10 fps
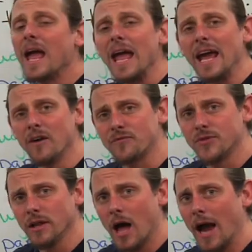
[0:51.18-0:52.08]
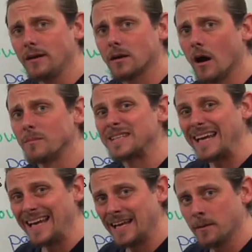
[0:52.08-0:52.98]
if the light comes
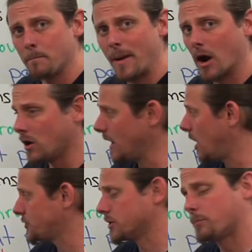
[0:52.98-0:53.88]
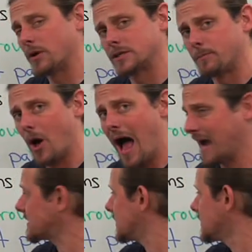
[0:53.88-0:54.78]
in parallel to the principal
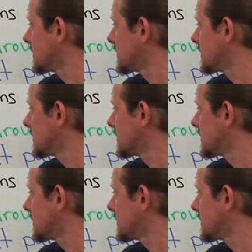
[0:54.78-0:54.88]
axis,